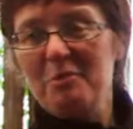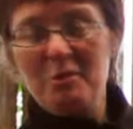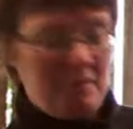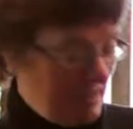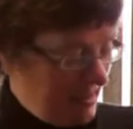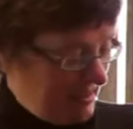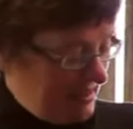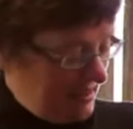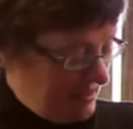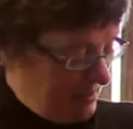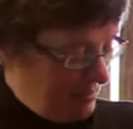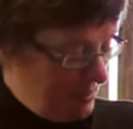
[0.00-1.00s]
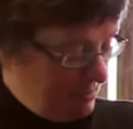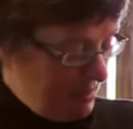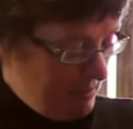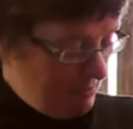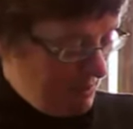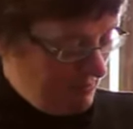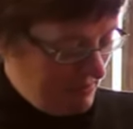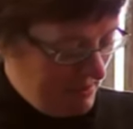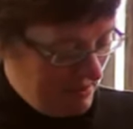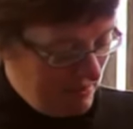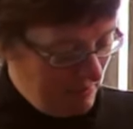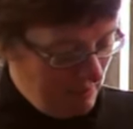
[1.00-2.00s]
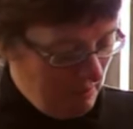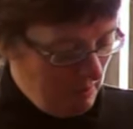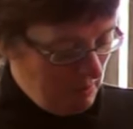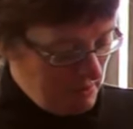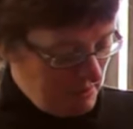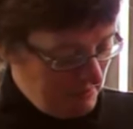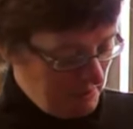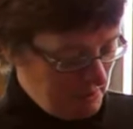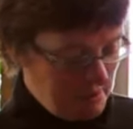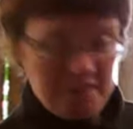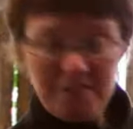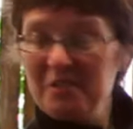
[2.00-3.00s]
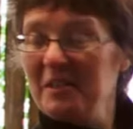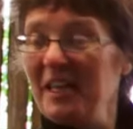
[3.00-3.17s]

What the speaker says: product with great provenance from a wonderful herd of